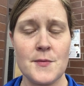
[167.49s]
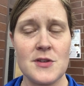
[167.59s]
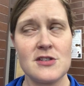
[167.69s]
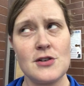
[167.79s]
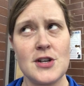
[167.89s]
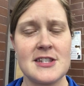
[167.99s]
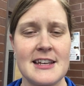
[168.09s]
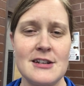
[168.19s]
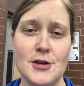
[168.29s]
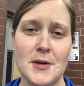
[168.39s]
The students
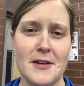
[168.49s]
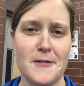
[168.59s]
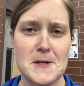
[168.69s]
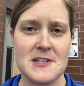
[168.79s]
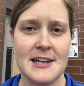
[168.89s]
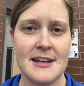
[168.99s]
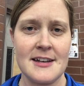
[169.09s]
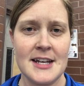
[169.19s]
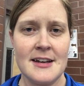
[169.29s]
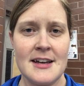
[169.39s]
can do it the first day
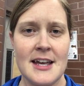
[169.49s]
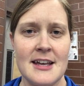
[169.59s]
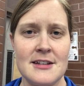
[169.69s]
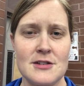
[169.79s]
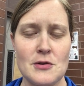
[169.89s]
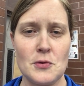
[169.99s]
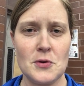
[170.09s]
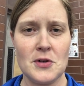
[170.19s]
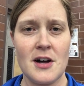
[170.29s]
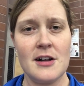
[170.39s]
in school.